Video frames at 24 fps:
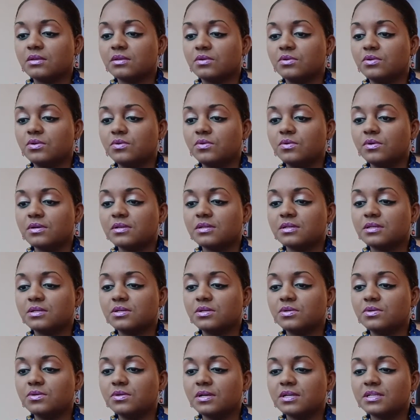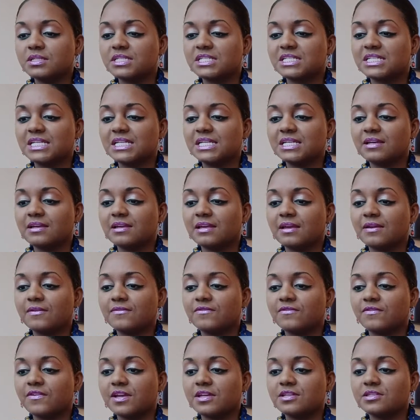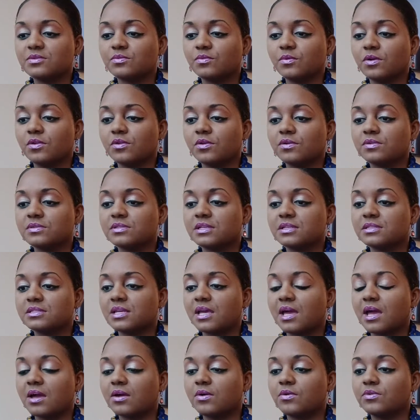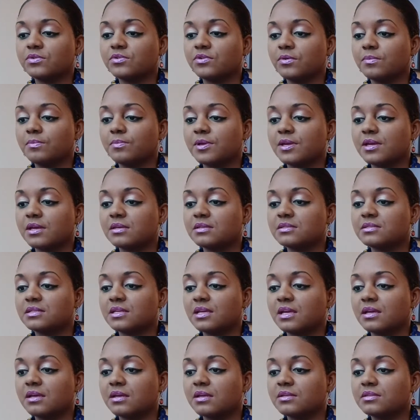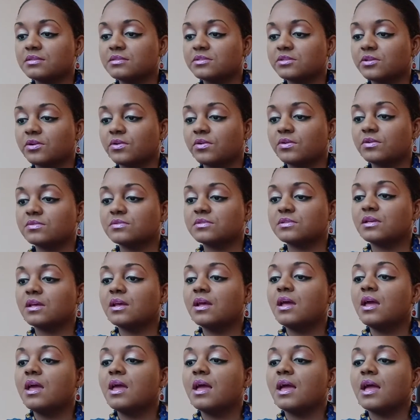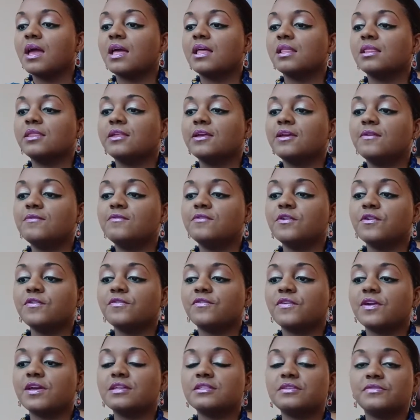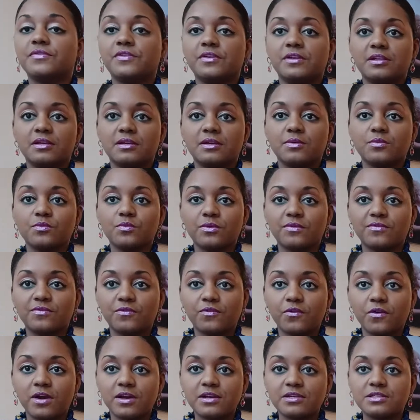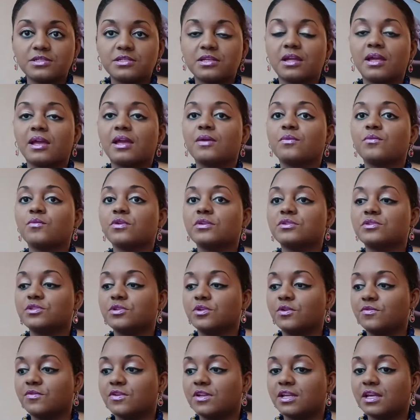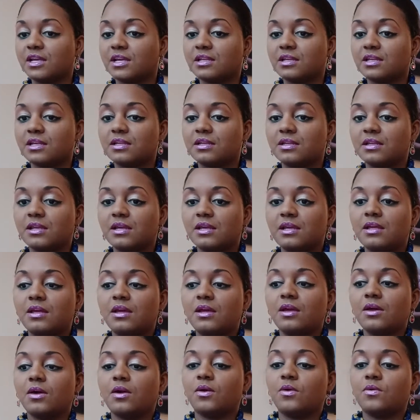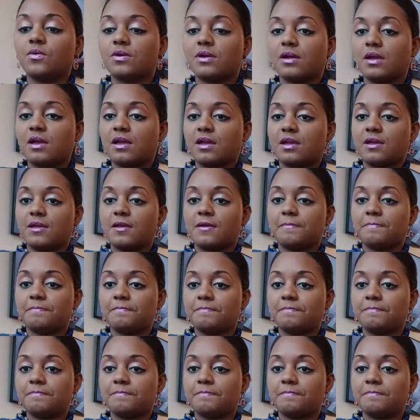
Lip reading: Gua Shea, and face roller to tackle your biggest skin concerns and leave your face feeling refreshed and rejuvenated. Okay.